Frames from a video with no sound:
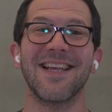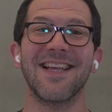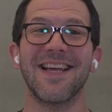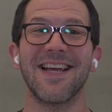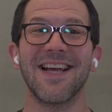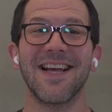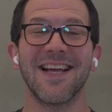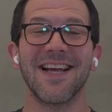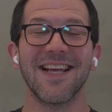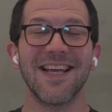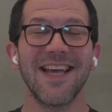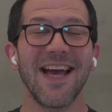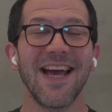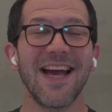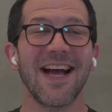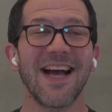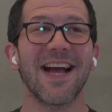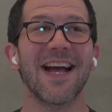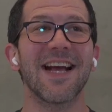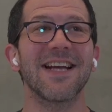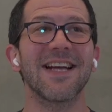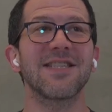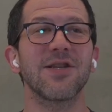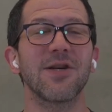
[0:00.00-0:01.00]
Yeah,
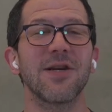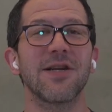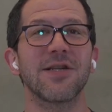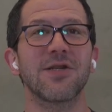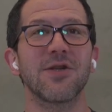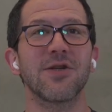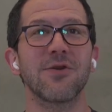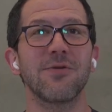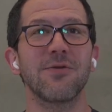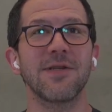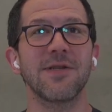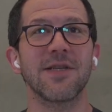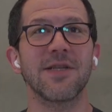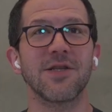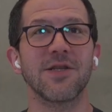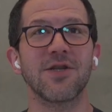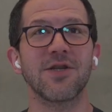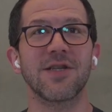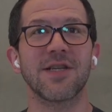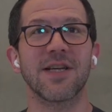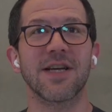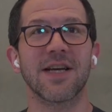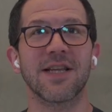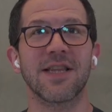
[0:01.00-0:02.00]
it's always
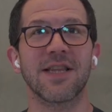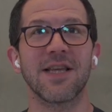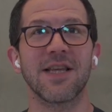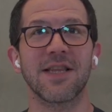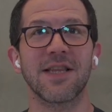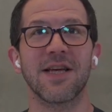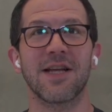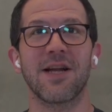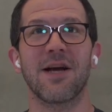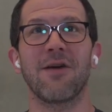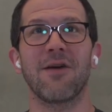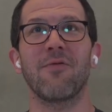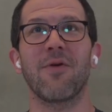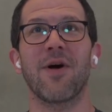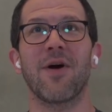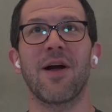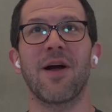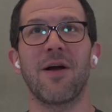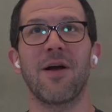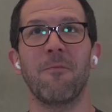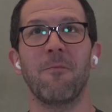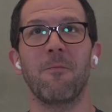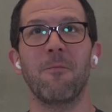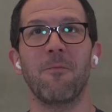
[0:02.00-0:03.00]
interesting. I think that
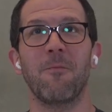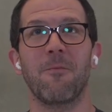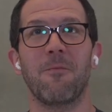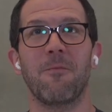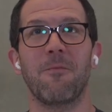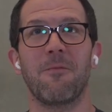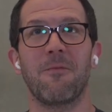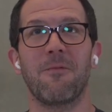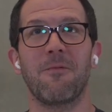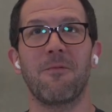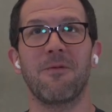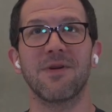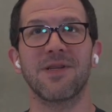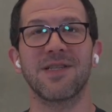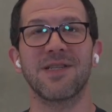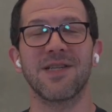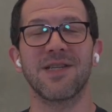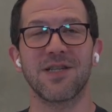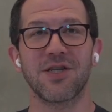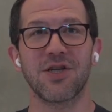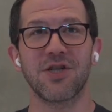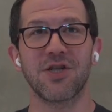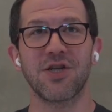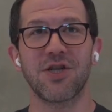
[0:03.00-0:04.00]

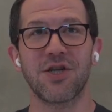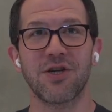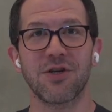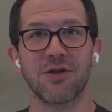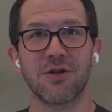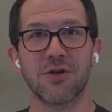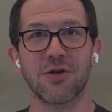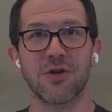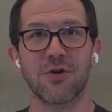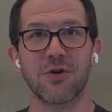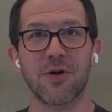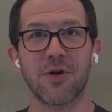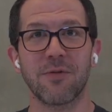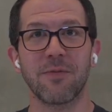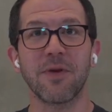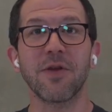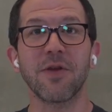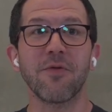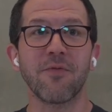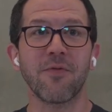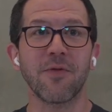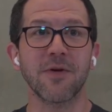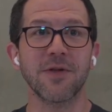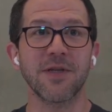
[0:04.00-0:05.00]
to share the story. I mean, the
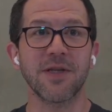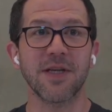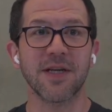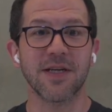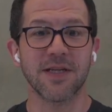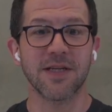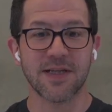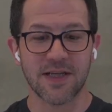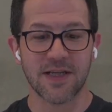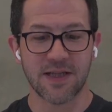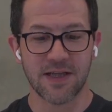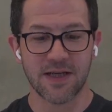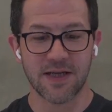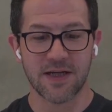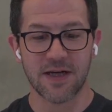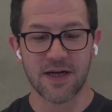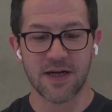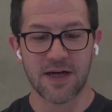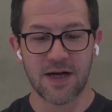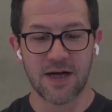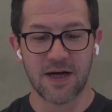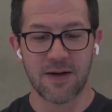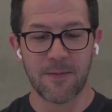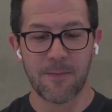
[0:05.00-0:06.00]
first thing is I think
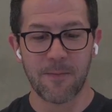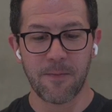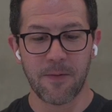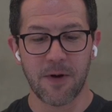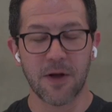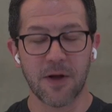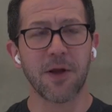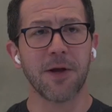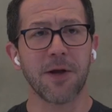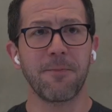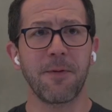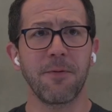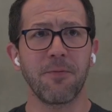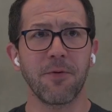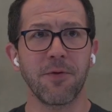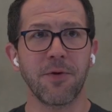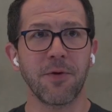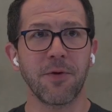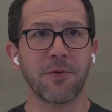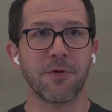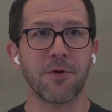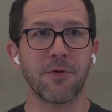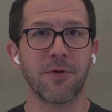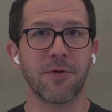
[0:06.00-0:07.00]
a lot of people in their
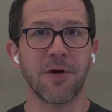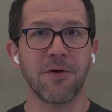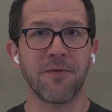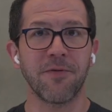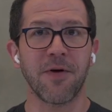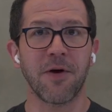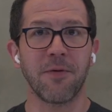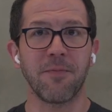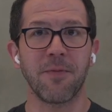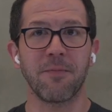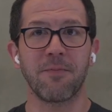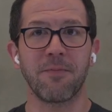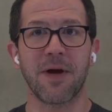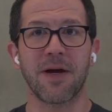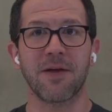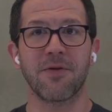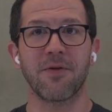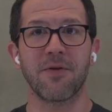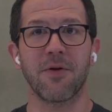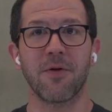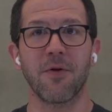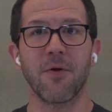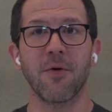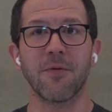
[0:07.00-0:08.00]
career development path
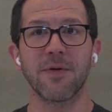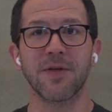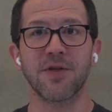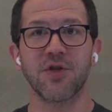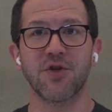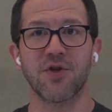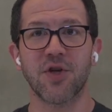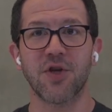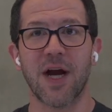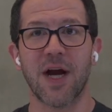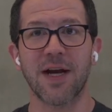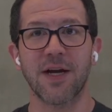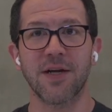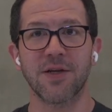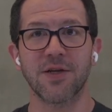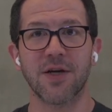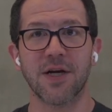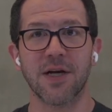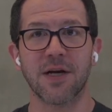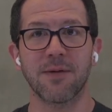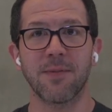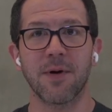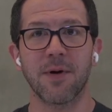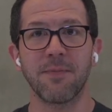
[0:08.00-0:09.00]
are always shy to
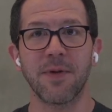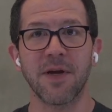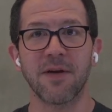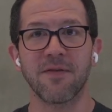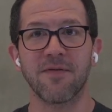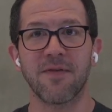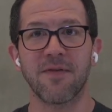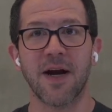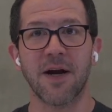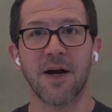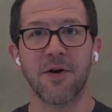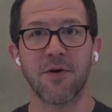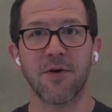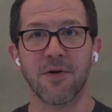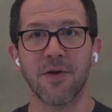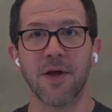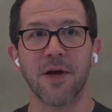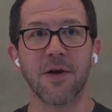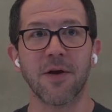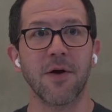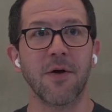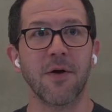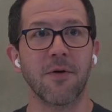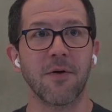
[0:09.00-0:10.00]
talk about being fired or
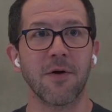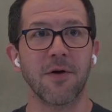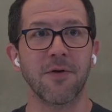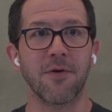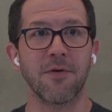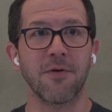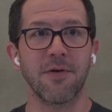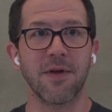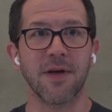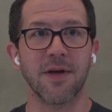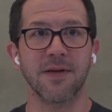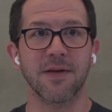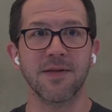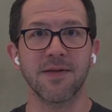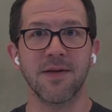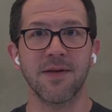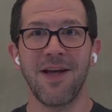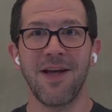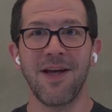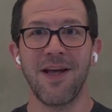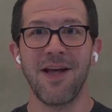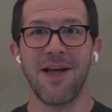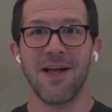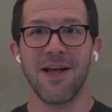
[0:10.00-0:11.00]
let go or other things
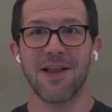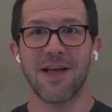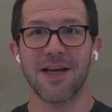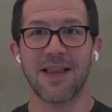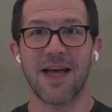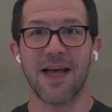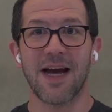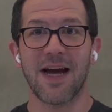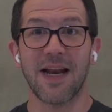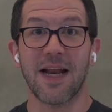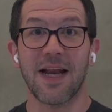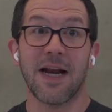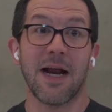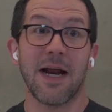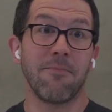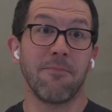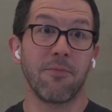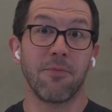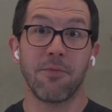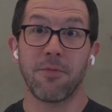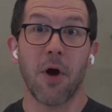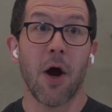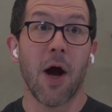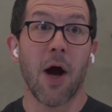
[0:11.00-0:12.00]
like that. And
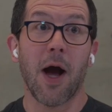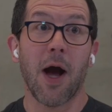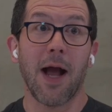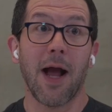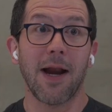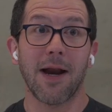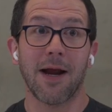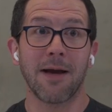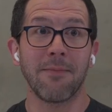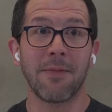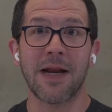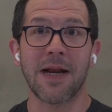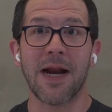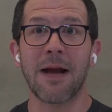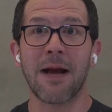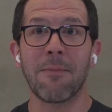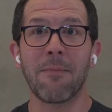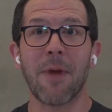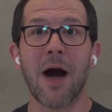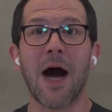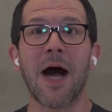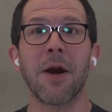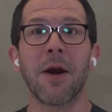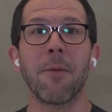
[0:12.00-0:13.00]
I'm not. I mean, I'm
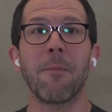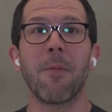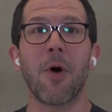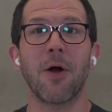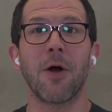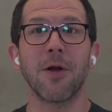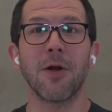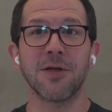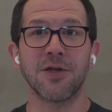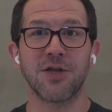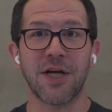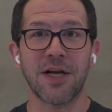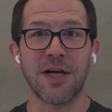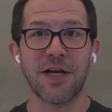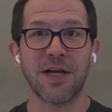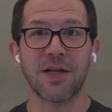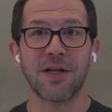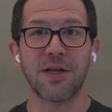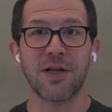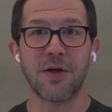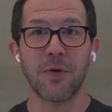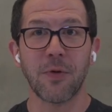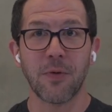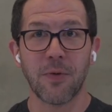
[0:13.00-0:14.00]

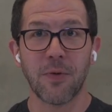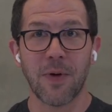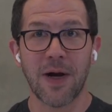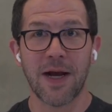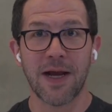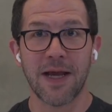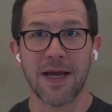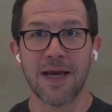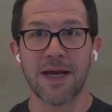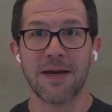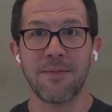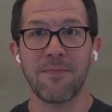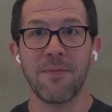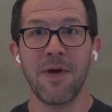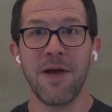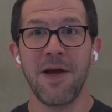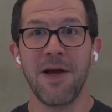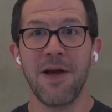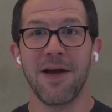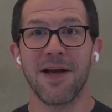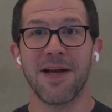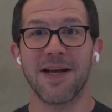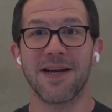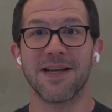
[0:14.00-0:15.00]
unapologetically who I am.
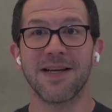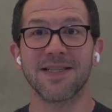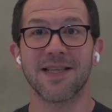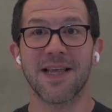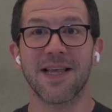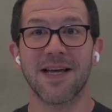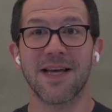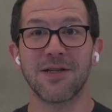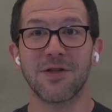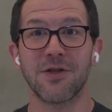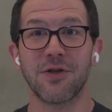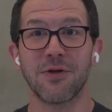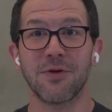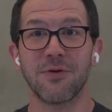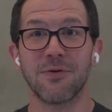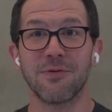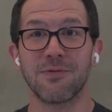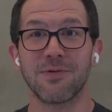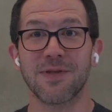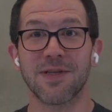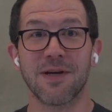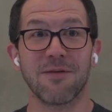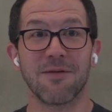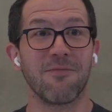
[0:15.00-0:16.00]
It has led to
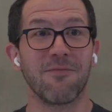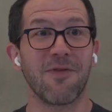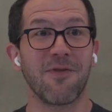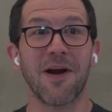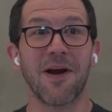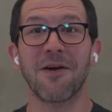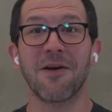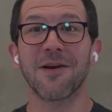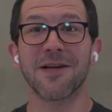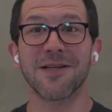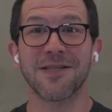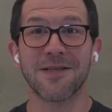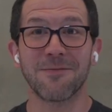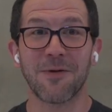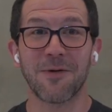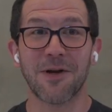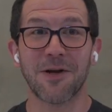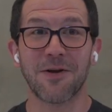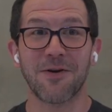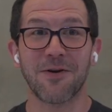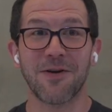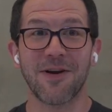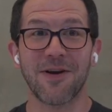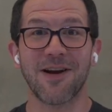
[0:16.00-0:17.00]
some firings in my
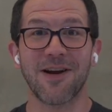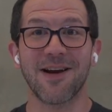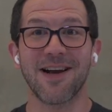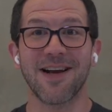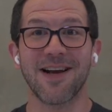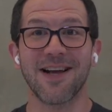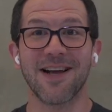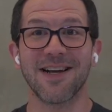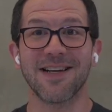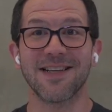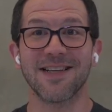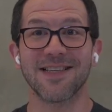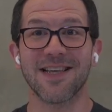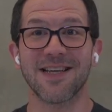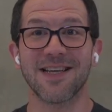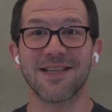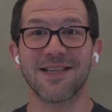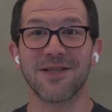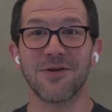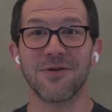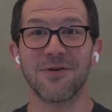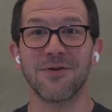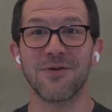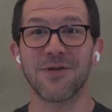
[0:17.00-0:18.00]
career. It has led
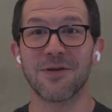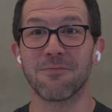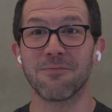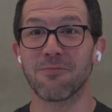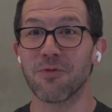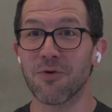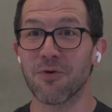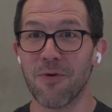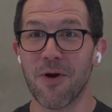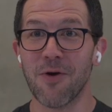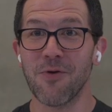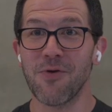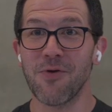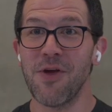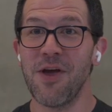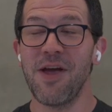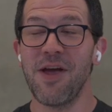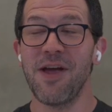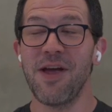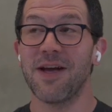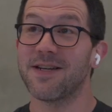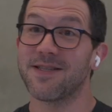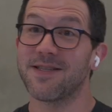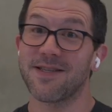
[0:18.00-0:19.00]
to some growth,
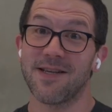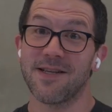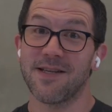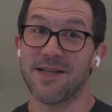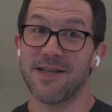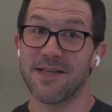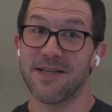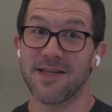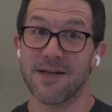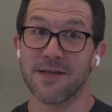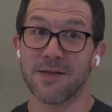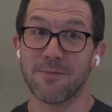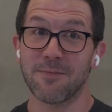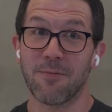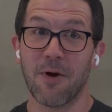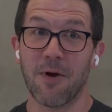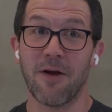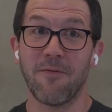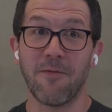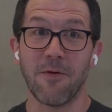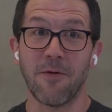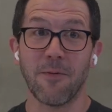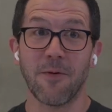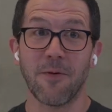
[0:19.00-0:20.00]
and it's led to Sounds
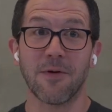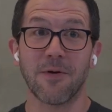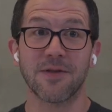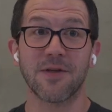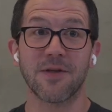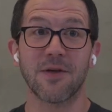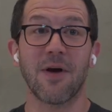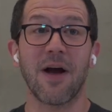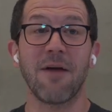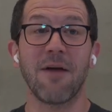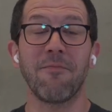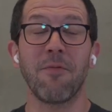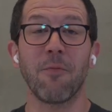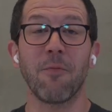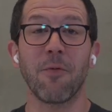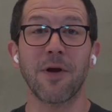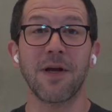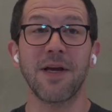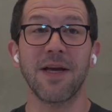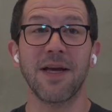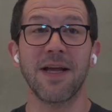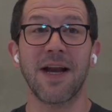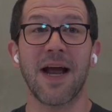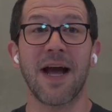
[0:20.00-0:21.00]
Profitable. And so I've been
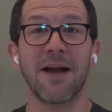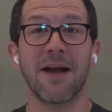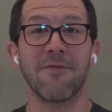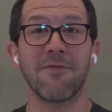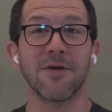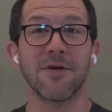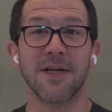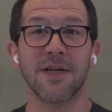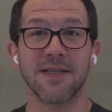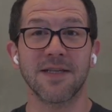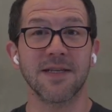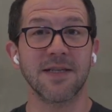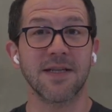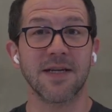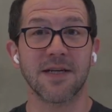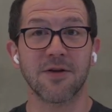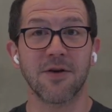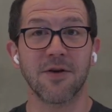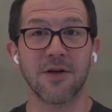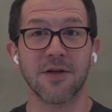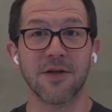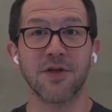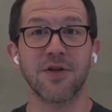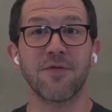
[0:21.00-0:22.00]
working in advertising
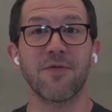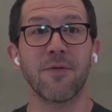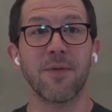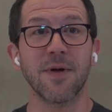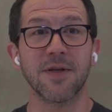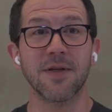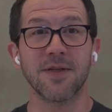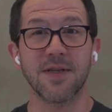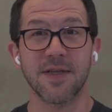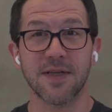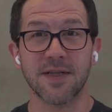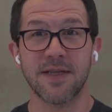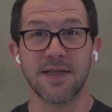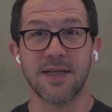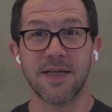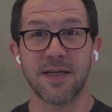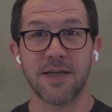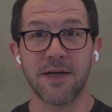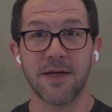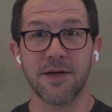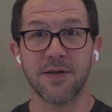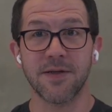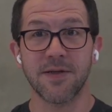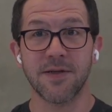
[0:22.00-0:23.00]
technology for about 16
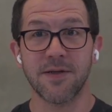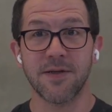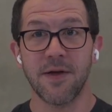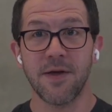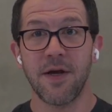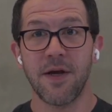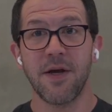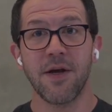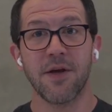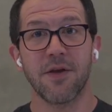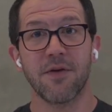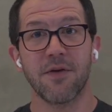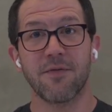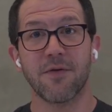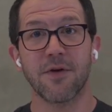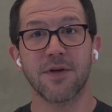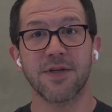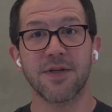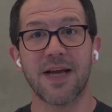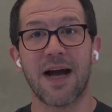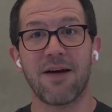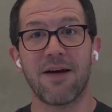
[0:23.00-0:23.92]
years. The first half